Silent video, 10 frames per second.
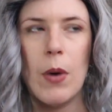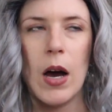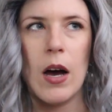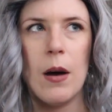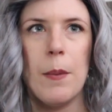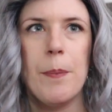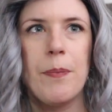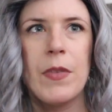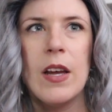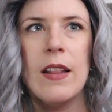
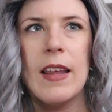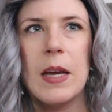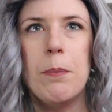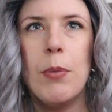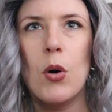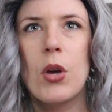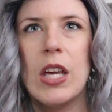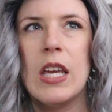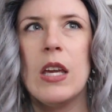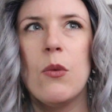um, like
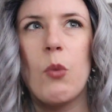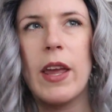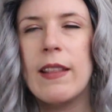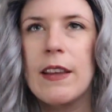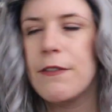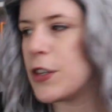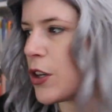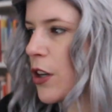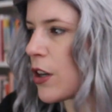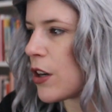bulky
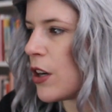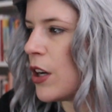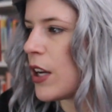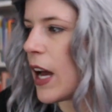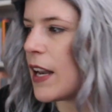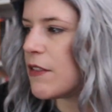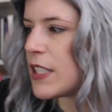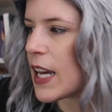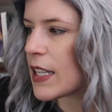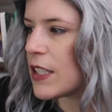weightlifter kind of
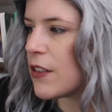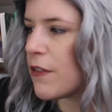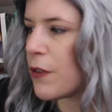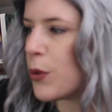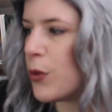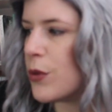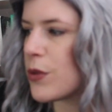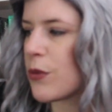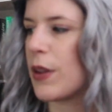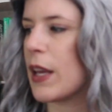detective
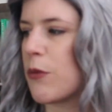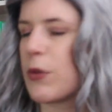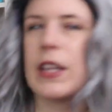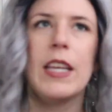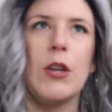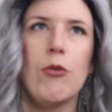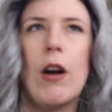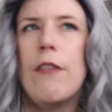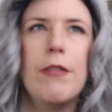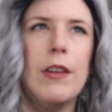who's like really
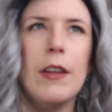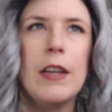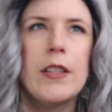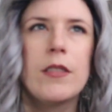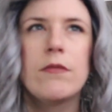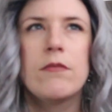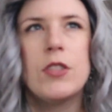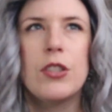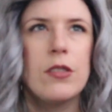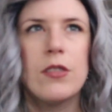gruff and like
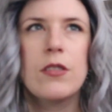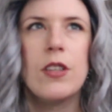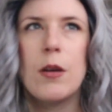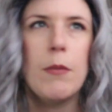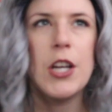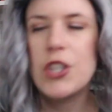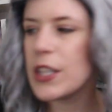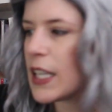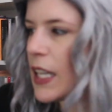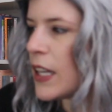just
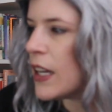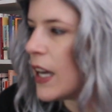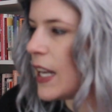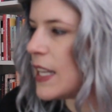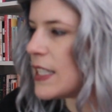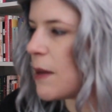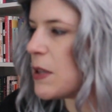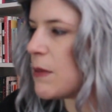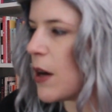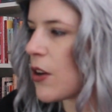curmudgeonly. And his name
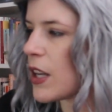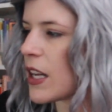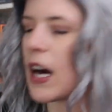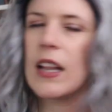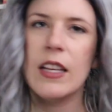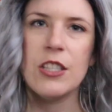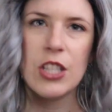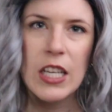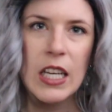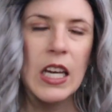is Malcolm
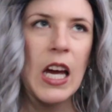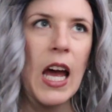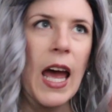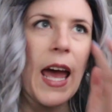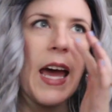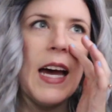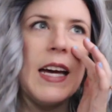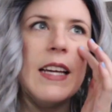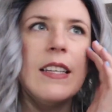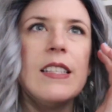Khalaji.
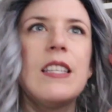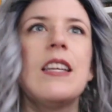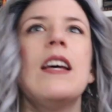And